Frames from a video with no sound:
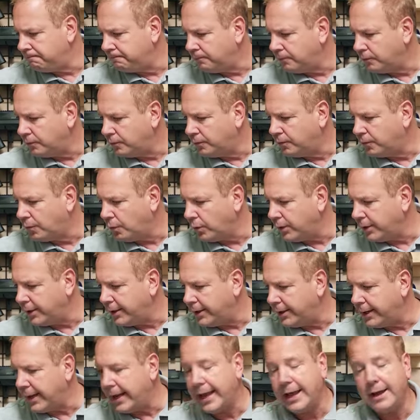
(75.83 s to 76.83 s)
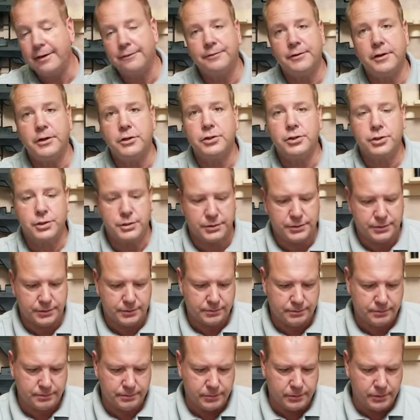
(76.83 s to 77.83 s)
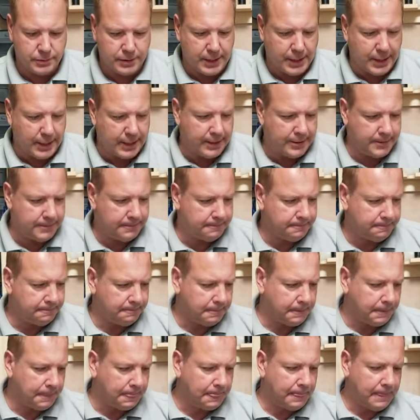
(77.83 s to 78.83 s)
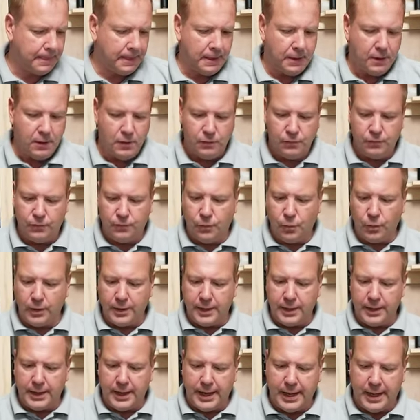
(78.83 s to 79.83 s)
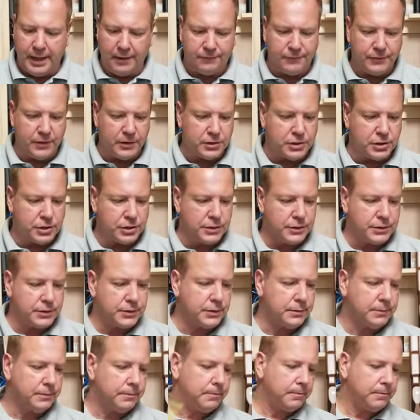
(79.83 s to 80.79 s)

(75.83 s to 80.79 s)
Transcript: 40 and a half inches, okay? 40 and a half inches,